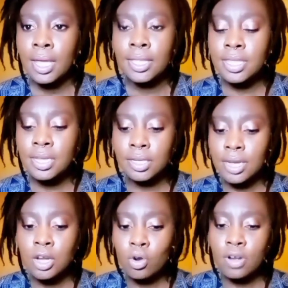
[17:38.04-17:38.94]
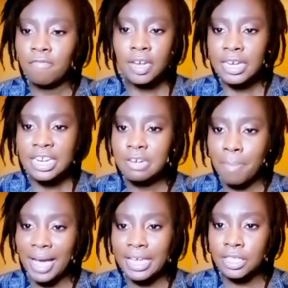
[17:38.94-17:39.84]
they don't even need
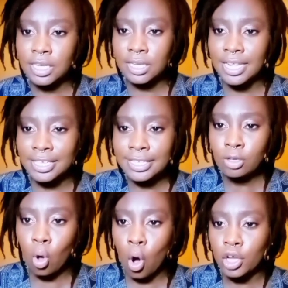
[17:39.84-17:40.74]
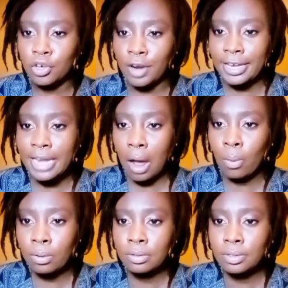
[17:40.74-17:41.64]
marketing. They're still hot right now.
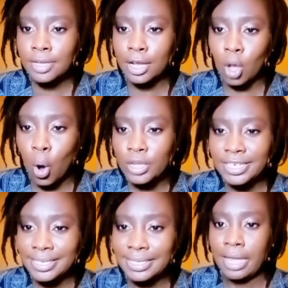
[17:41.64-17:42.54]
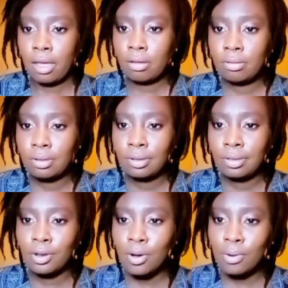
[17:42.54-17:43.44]
They are the hottest thing,
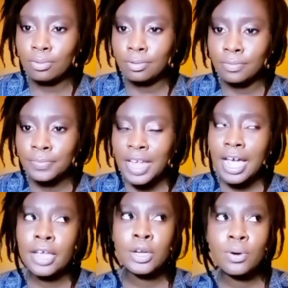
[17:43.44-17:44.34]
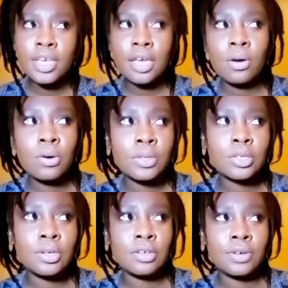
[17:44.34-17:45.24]
you know. I know KO is
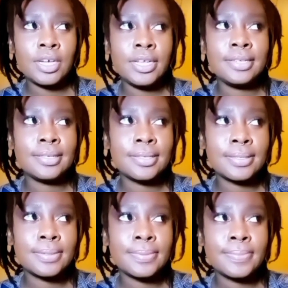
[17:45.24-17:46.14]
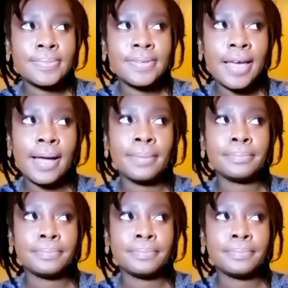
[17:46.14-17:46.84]
gonna release. Yeah